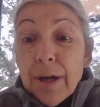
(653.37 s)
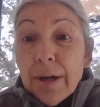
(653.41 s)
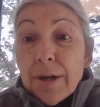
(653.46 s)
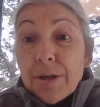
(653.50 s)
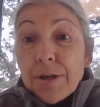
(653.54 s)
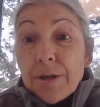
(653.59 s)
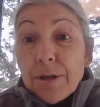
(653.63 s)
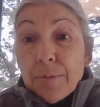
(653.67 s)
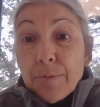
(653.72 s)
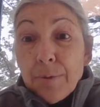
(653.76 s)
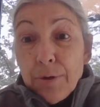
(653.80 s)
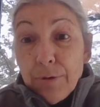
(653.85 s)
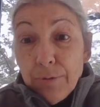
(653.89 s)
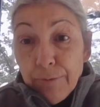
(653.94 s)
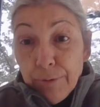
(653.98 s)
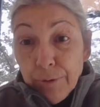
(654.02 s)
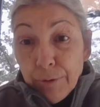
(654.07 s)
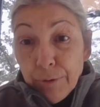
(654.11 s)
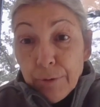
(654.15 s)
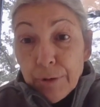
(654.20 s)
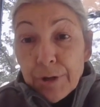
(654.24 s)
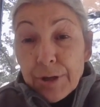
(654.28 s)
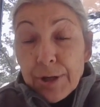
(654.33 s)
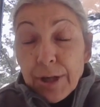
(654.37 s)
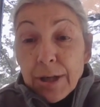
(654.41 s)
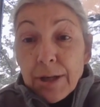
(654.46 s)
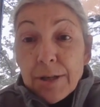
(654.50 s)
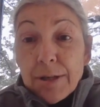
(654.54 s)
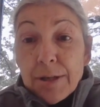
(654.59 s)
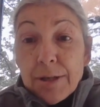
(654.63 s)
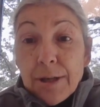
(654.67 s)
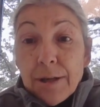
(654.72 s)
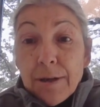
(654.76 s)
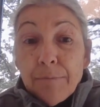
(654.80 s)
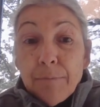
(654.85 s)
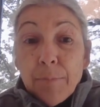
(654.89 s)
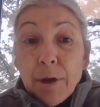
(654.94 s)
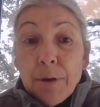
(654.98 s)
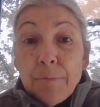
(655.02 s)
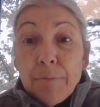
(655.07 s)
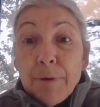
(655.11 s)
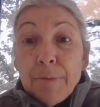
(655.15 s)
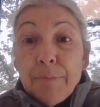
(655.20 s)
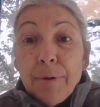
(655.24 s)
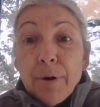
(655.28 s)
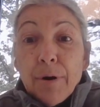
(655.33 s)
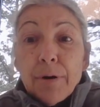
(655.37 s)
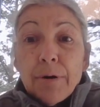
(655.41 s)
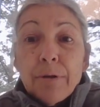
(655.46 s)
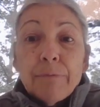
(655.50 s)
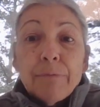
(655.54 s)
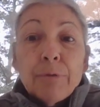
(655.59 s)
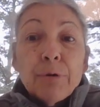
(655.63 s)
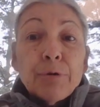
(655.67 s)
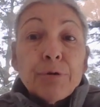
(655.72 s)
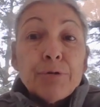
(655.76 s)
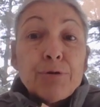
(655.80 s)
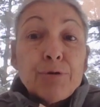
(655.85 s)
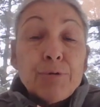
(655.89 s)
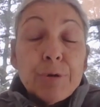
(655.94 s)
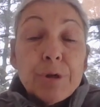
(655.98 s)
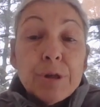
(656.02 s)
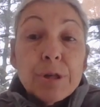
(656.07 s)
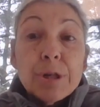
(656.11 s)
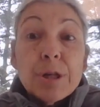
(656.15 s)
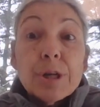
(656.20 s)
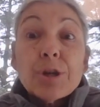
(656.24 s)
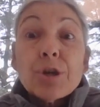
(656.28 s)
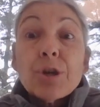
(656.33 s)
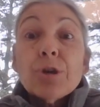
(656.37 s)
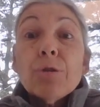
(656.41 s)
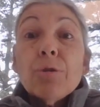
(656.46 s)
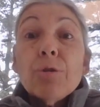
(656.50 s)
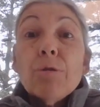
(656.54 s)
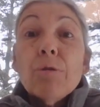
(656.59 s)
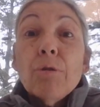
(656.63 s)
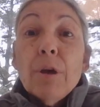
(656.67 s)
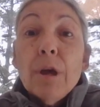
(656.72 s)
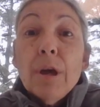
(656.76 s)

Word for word: Sub-Q fluids, like I said, might be part of your traditional